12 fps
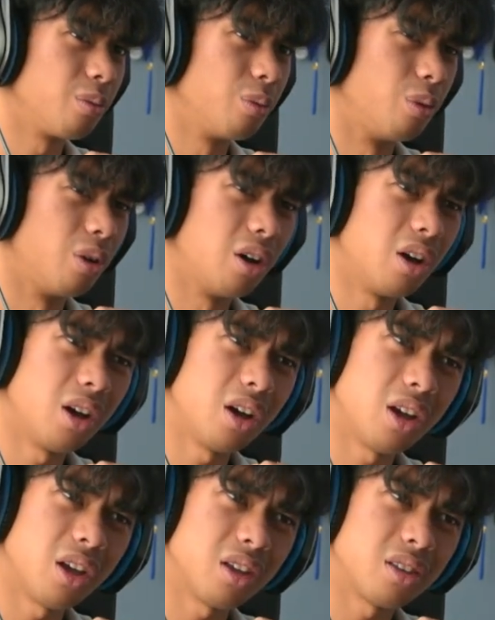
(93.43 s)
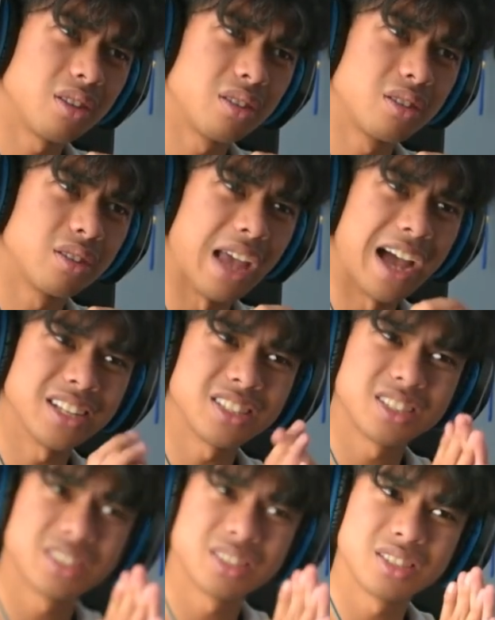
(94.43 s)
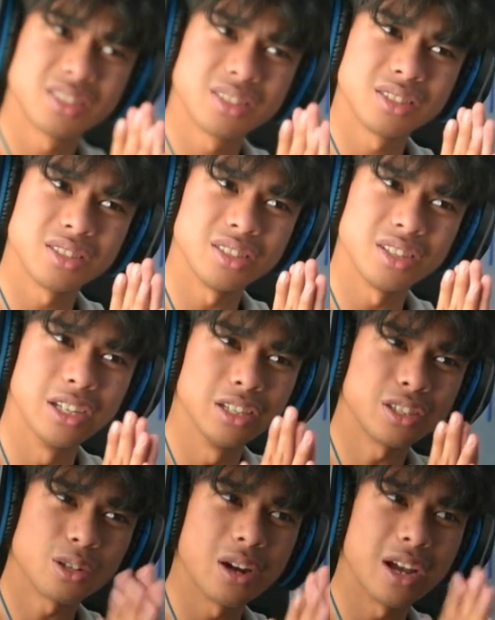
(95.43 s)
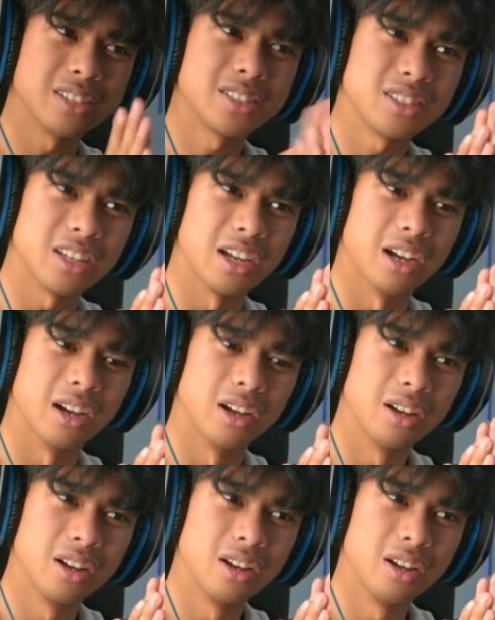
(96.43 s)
What? That's interesting.